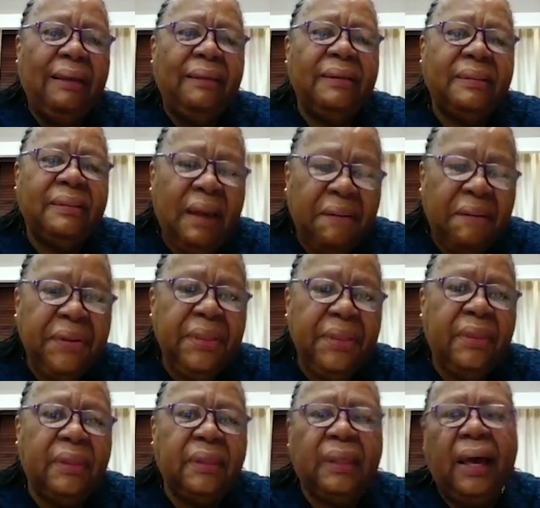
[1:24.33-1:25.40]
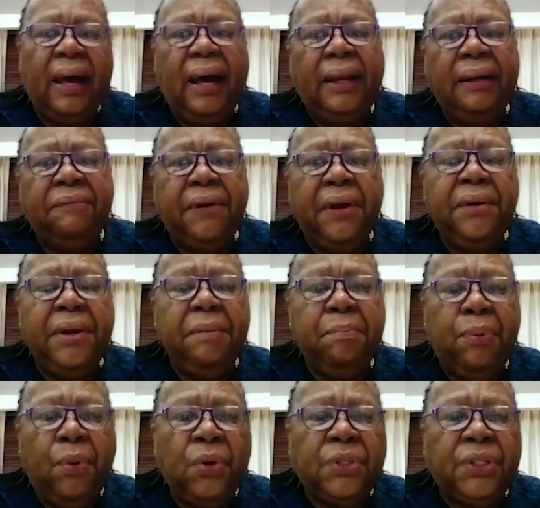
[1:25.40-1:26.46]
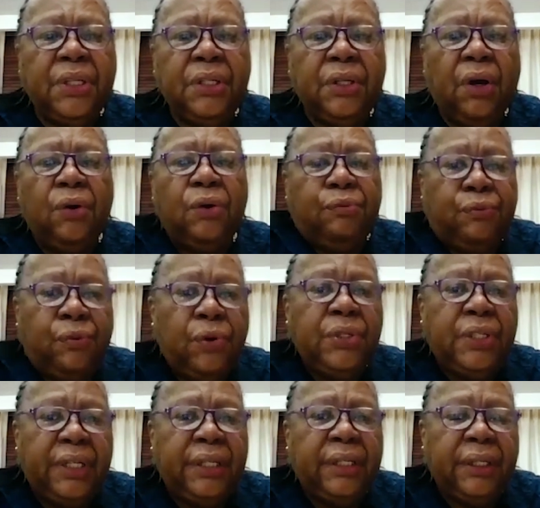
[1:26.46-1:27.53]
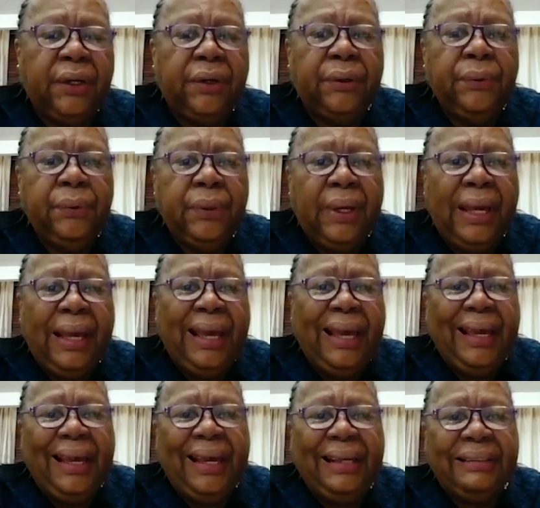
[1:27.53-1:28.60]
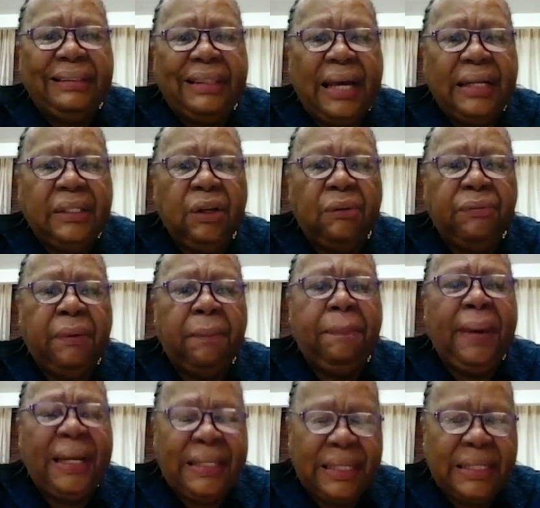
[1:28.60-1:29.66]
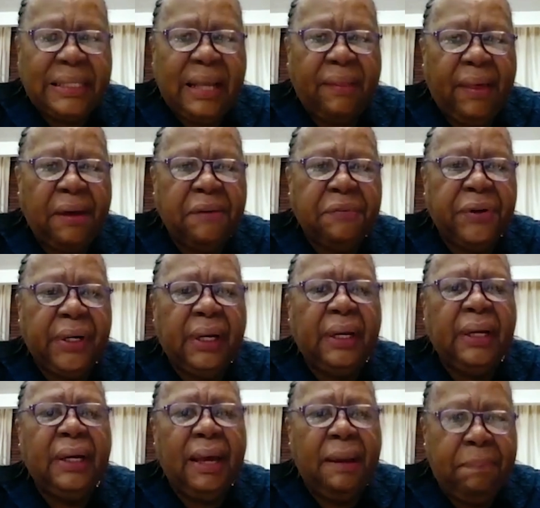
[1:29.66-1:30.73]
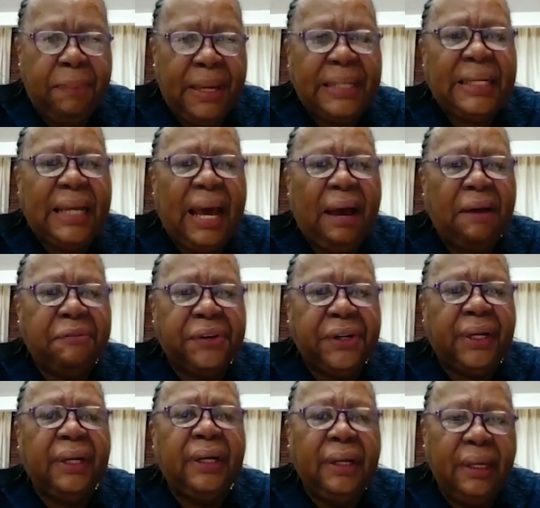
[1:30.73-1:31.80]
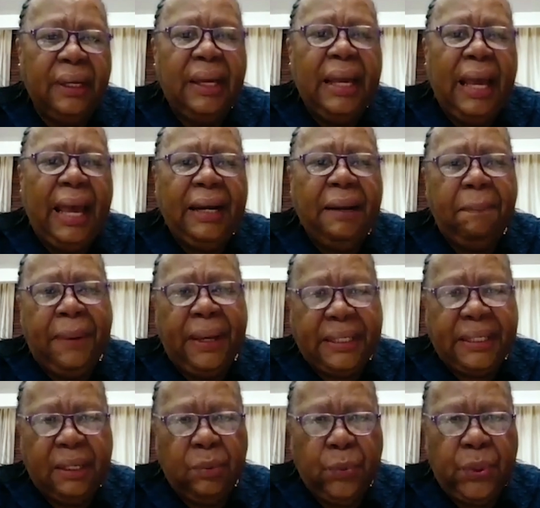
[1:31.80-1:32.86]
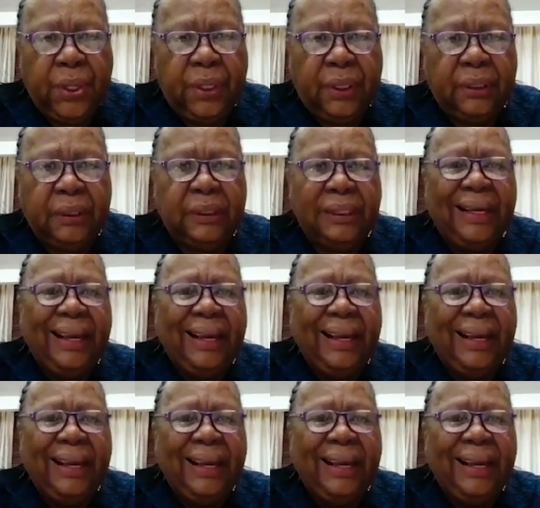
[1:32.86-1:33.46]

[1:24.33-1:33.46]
The seventh and very important goal for DIRCO is that of a better South Africa, a better Africa, and a better world.